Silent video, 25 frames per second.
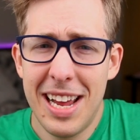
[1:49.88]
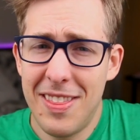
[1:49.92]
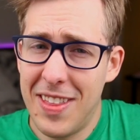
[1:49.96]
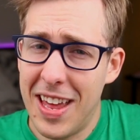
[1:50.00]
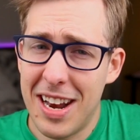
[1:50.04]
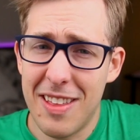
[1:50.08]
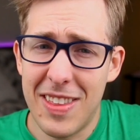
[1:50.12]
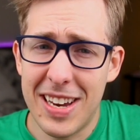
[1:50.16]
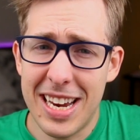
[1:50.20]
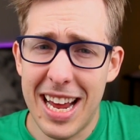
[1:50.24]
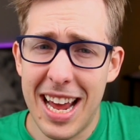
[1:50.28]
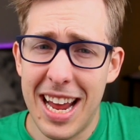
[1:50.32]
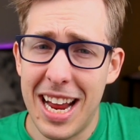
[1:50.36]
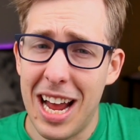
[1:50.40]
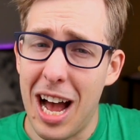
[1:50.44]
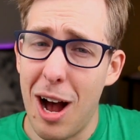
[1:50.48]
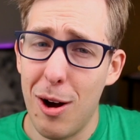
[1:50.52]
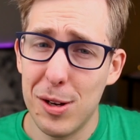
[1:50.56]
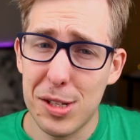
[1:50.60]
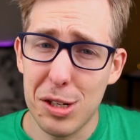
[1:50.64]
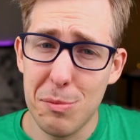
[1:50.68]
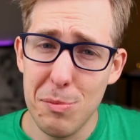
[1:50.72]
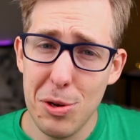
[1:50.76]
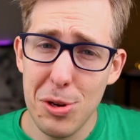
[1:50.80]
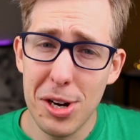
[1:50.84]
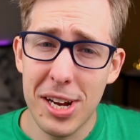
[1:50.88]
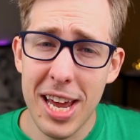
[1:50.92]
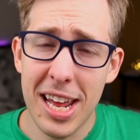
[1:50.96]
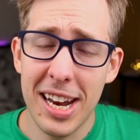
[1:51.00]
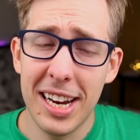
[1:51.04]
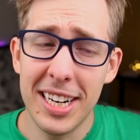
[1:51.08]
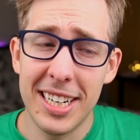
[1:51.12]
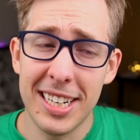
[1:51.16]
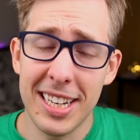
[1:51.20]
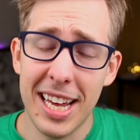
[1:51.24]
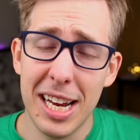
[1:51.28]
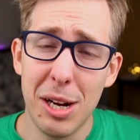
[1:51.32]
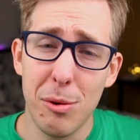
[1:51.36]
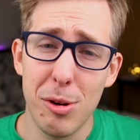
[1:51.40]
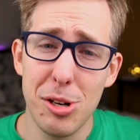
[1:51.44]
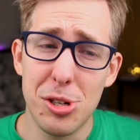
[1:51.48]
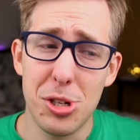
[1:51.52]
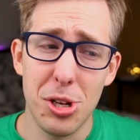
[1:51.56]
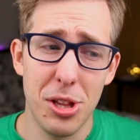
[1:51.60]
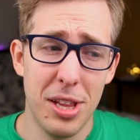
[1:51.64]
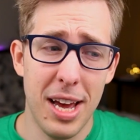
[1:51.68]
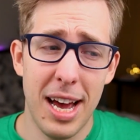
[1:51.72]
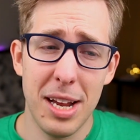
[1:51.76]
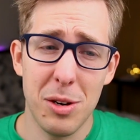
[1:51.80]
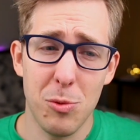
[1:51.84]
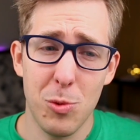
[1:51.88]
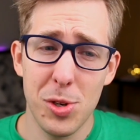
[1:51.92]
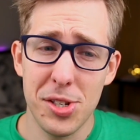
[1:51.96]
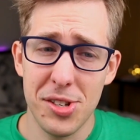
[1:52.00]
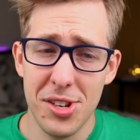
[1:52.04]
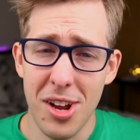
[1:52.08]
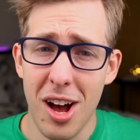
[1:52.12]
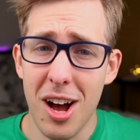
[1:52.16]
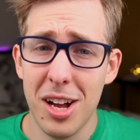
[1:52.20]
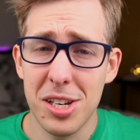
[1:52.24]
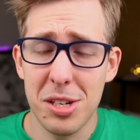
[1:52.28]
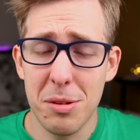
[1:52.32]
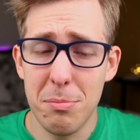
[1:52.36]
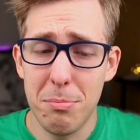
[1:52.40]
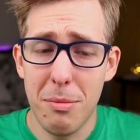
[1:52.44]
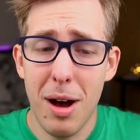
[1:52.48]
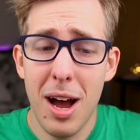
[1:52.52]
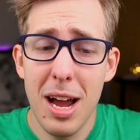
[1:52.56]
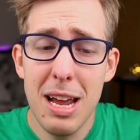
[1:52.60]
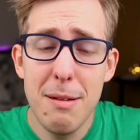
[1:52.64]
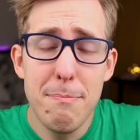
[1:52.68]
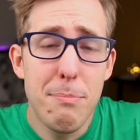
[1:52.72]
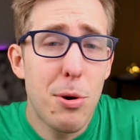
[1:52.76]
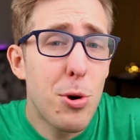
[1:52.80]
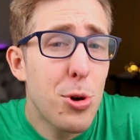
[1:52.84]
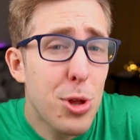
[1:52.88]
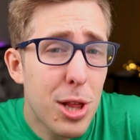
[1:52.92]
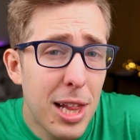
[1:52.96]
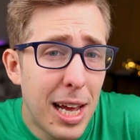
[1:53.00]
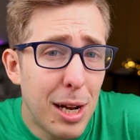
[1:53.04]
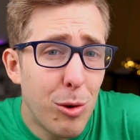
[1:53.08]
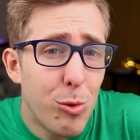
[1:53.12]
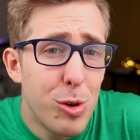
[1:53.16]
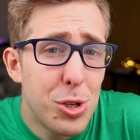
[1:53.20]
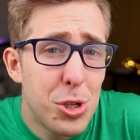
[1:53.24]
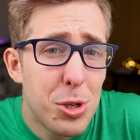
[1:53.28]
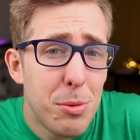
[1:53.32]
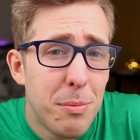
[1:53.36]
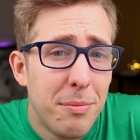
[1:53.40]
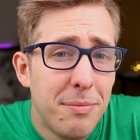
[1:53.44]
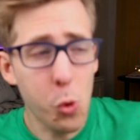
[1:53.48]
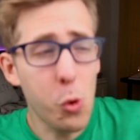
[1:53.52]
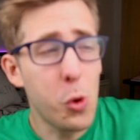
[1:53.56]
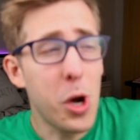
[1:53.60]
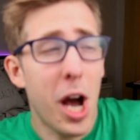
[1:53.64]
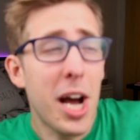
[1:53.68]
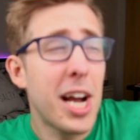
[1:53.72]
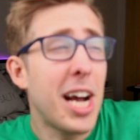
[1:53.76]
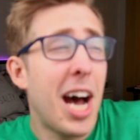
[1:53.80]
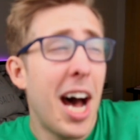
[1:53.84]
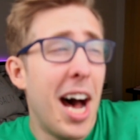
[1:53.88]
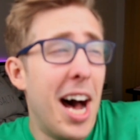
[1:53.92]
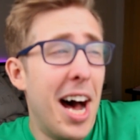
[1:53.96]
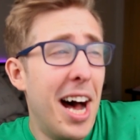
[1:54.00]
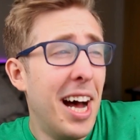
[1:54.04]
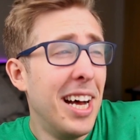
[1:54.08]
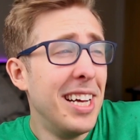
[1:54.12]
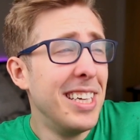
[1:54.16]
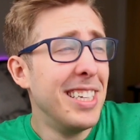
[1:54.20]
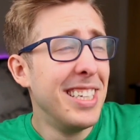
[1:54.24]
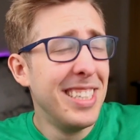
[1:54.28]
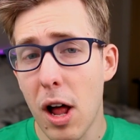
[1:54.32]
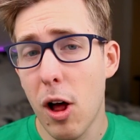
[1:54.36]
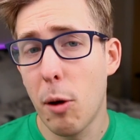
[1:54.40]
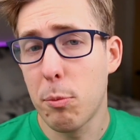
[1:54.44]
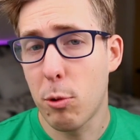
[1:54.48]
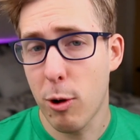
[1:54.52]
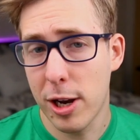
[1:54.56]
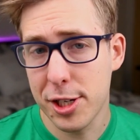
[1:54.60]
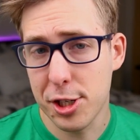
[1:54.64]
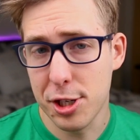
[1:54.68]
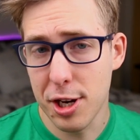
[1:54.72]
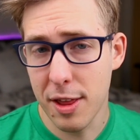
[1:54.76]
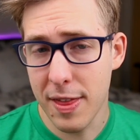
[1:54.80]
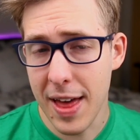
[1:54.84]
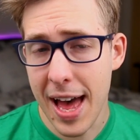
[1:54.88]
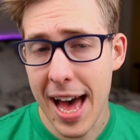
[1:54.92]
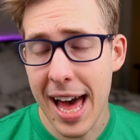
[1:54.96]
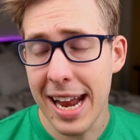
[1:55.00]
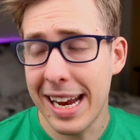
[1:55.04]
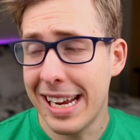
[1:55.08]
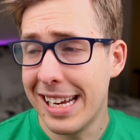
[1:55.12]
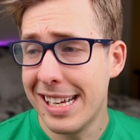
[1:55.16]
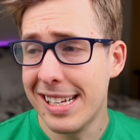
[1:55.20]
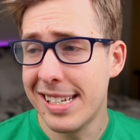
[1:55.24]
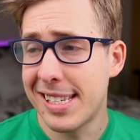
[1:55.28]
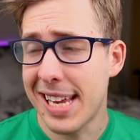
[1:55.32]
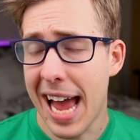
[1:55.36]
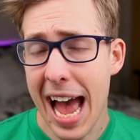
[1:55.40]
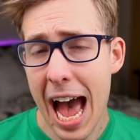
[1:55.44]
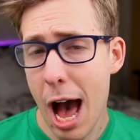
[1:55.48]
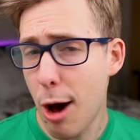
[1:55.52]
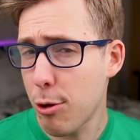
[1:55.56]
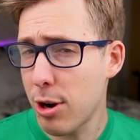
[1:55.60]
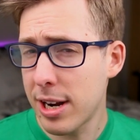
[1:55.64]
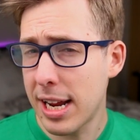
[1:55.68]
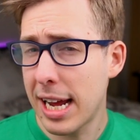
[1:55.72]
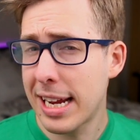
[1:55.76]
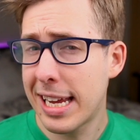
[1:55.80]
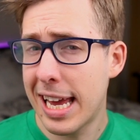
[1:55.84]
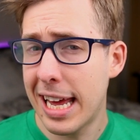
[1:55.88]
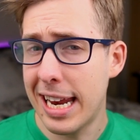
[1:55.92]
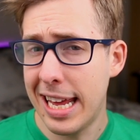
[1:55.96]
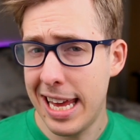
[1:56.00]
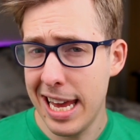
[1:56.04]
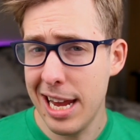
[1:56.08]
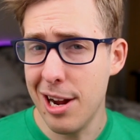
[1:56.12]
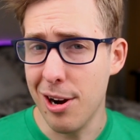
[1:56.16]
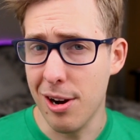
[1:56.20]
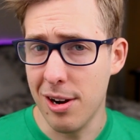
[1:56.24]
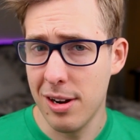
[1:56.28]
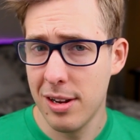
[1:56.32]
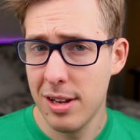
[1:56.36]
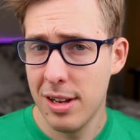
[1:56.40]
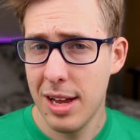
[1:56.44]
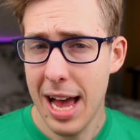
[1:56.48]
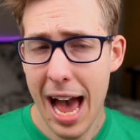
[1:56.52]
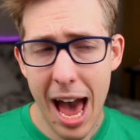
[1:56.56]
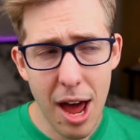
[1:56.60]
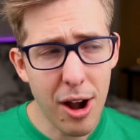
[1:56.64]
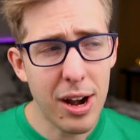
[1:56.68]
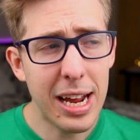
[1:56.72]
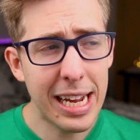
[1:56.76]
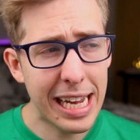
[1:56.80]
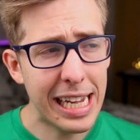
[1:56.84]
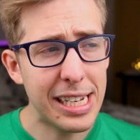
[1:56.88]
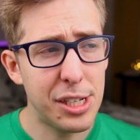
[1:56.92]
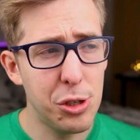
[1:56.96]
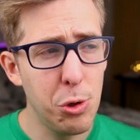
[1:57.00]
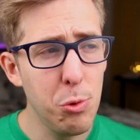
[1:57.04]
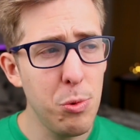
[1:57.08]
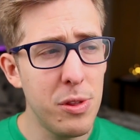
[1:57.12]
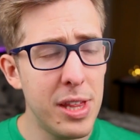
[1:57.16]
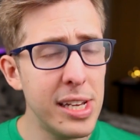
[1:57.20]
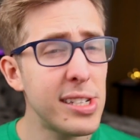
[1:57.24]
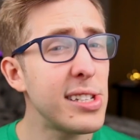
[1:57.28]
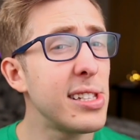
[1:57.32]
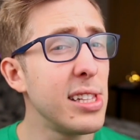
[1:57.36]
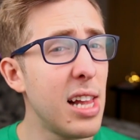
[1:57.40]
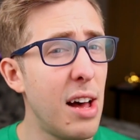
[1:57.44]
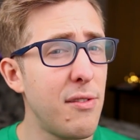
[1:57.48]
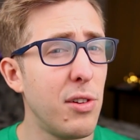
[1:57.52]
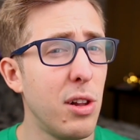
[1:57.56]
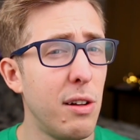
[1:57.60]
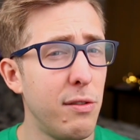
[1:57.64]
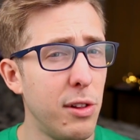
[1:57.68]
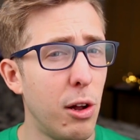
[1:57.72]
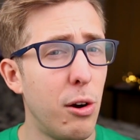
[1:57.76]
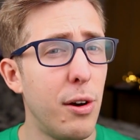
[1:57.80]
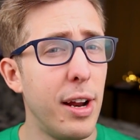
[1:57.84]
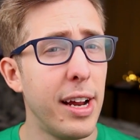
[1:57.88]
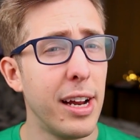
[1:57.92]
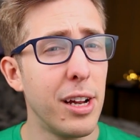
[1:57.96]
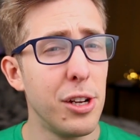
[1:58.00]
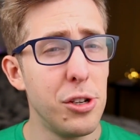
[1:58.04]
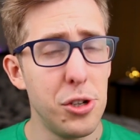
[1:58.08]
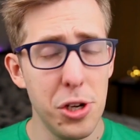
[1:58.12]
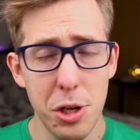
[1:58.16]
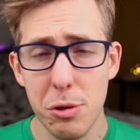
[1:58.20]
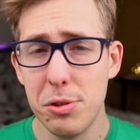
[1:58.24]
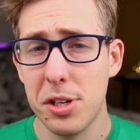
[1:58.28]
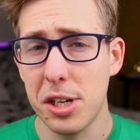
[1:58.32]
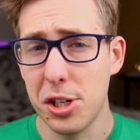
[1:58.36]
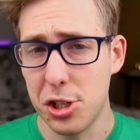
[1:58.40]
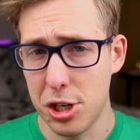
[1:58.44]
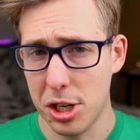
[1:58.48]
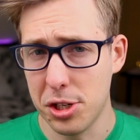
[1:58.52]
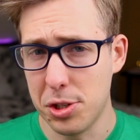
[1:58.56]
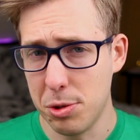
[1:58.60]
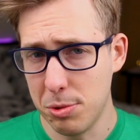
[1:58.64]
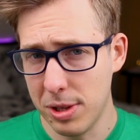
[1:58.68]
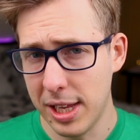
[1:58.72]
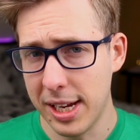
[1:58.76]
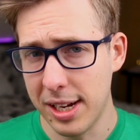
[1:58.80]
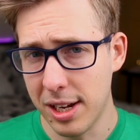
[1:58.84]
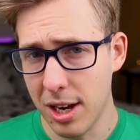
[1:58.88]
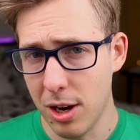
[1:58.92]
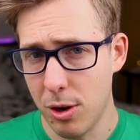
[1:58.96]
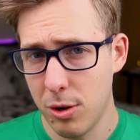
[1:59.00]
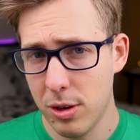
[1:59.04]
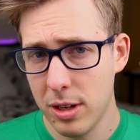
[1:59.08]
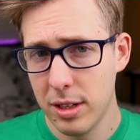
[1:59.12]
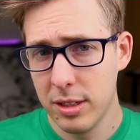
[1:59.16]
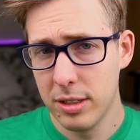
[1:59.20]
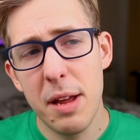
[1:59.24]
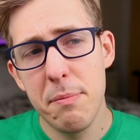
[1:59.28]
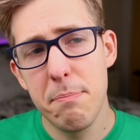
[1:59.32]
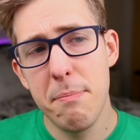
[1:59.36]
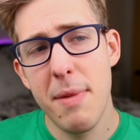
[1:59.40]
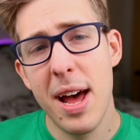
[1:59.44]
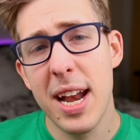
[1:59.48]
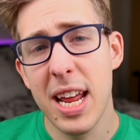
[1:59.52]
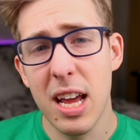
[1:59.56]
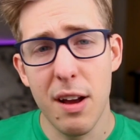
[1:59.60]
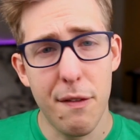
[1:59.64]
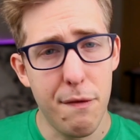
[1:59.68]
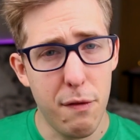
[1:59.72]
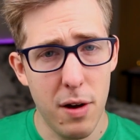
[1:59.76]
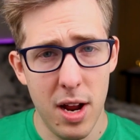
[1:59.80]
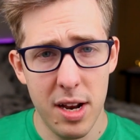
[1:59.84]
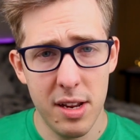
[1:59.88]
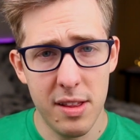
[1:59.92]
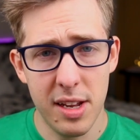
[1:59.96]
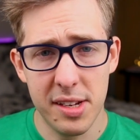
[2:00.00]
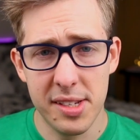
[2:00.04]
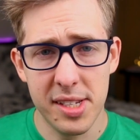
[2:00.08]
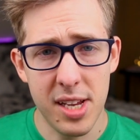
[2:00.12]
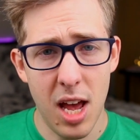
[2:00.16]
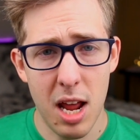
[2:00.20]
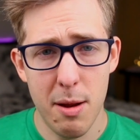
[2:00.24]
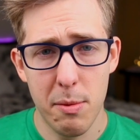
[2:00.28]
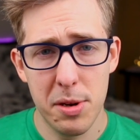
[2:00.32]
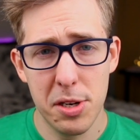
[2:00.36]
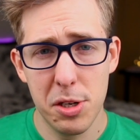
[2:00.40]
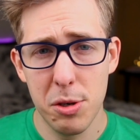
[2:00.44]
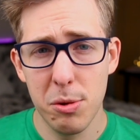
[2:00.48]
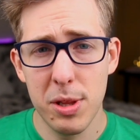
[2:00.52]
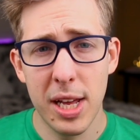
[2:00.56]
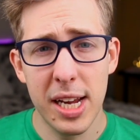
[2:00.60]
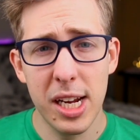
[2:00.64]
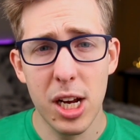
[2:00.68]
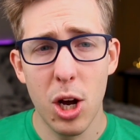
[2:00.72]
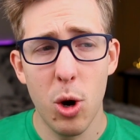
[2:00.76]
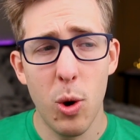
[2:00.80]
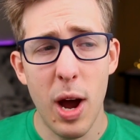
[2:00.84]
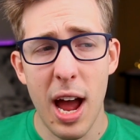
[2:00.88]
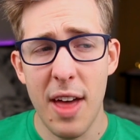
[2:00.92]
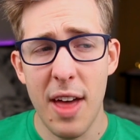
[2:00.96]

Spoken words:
at the end of the day, I was communicating in a language that was not my birth language. Now, the follow-up question to that is, how did I get here? How did I get to this level of learning using just Duolingo? I've had many a friend that signed up to Duolingo